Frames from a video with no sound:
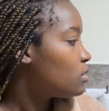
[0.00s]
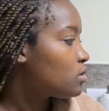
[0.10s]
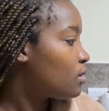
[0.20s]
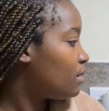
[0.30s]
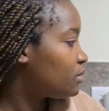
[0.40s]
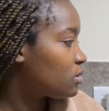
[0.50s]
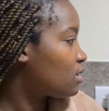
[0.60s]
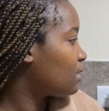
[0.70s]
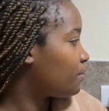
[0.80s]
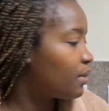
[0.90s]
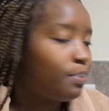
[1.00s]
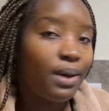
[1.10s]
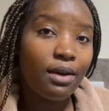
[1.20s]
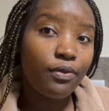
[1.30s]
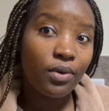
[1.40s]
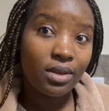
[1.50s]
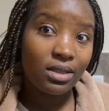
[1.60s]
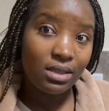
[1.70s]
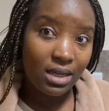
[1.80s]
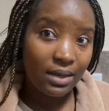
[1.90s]
so now I'm just gonna prepare for
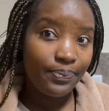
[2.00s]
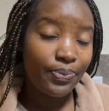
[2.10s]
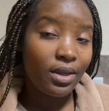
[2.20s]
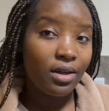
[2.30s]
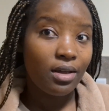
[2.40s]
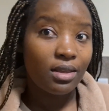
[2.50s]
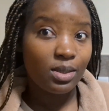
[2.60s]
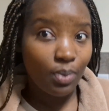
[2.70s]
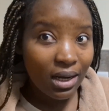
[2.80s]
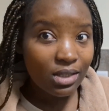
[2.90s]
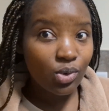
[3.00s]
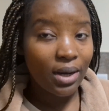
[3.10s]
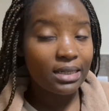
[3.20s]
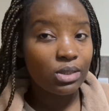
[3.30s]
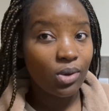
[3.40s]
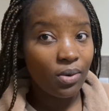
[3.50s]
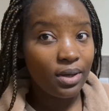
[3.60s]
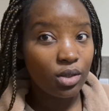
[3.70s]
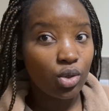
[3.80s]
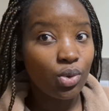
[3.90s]
this day. The smallest one is
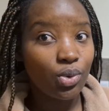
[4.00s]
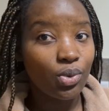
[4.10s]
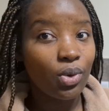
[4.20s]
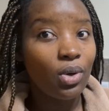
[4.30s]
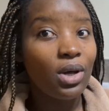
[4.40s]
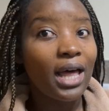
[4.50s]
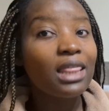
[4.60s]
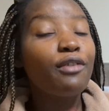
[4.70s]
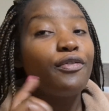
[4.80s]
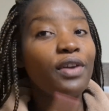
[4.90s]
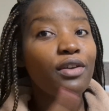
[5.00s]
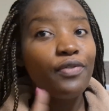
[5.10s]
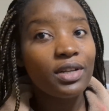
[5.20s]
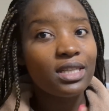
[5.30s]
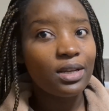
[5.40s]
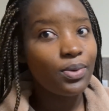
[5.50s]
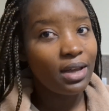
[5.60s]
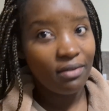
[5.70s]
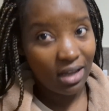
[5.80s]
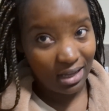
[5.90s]
going to the very first thing we
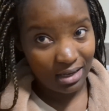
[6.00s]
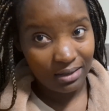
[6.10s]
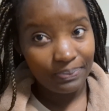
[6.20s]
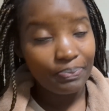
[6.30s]
ever had.